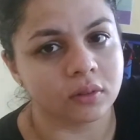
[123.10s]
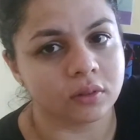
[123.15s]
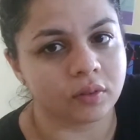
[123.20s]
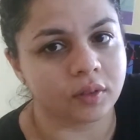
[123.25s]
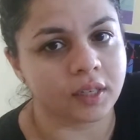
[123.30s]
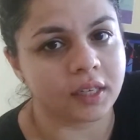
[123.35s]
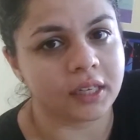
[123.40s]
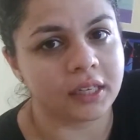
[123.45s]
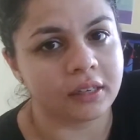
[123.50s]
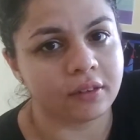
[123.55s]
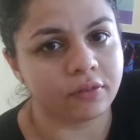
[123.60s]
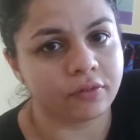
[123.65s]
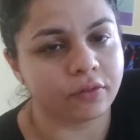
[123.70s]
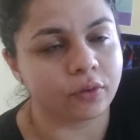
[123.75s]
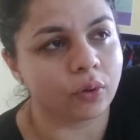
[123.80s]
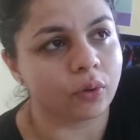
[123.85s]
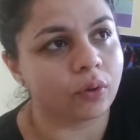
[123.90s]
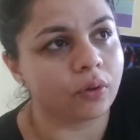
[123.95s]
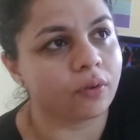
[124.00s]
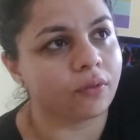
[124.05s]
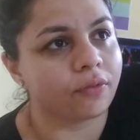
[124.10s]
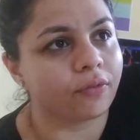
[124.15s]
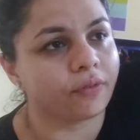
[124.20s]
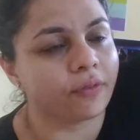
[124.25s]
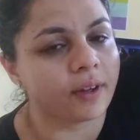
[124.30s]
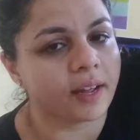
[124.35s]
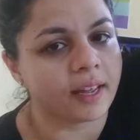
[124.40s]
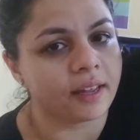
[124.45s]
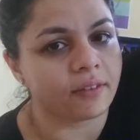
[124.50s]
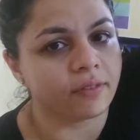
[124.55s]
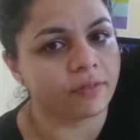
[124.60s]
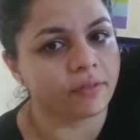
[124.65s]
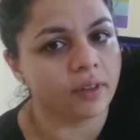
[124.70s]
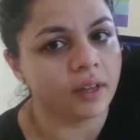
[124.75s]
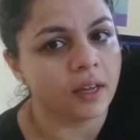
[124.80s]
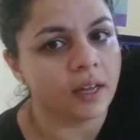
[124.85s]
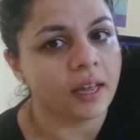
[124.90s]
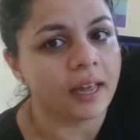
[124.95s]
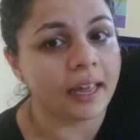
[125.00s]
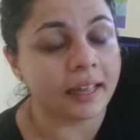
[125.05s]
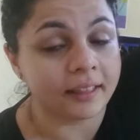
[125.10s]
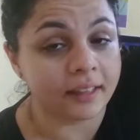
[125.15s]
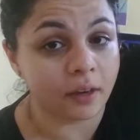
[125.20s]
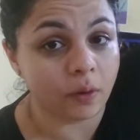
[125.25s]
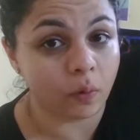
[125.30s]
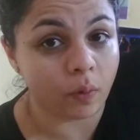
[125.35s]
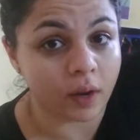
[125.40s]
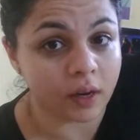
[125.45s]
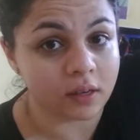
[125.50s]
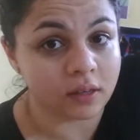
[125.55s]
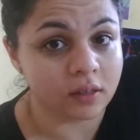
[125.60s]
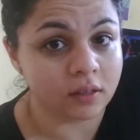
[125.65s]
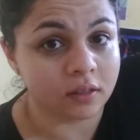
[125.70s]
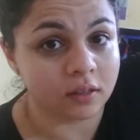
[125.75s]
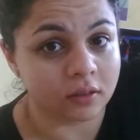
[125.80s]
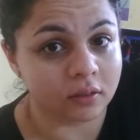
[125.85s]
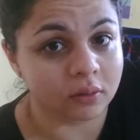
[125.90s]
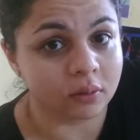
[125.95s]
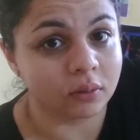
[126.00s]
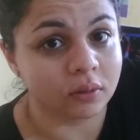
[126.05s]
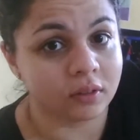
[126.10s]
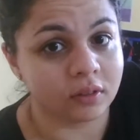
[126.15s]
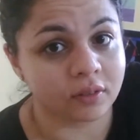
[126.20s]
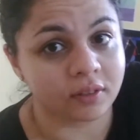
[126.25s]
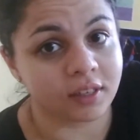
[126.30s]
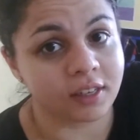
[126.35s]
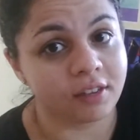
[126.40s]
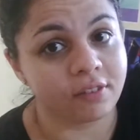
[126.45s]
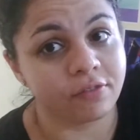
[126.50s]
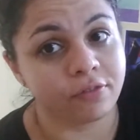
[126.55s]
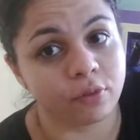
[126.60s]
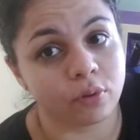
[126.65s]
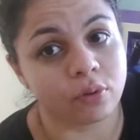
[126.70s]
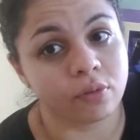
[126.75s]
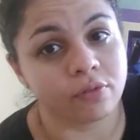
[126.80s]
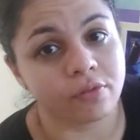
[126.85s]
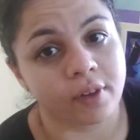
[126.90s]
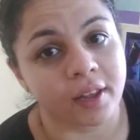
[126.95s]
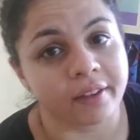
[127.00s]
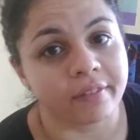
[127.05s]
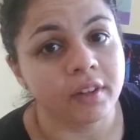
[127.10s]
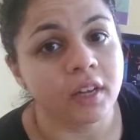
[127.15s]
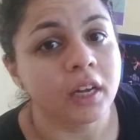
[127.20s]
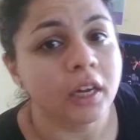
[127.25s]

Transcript: three, four, five, And then one, two, three, four, five.